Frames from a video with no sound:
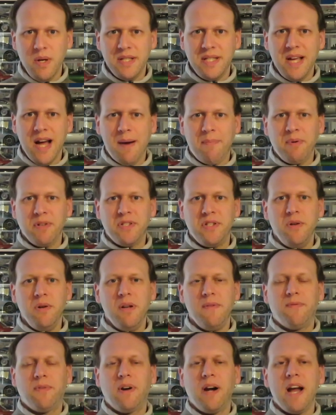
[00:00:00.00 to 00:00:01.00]
is the
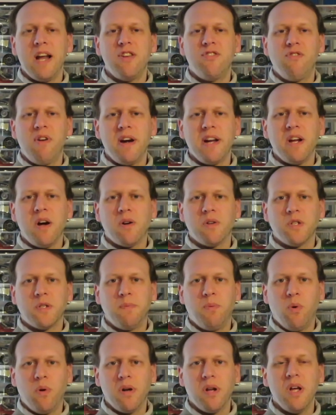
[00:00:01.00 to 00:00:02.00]
opportunity for Andretti
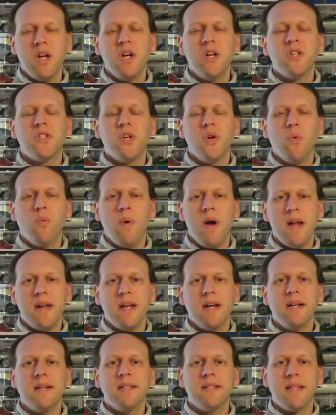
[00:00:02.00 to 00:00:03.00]
Autosport to
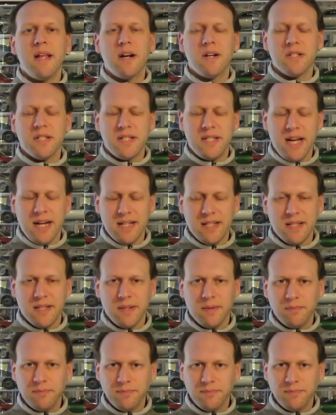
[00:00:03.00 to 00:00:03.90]
win their 6th.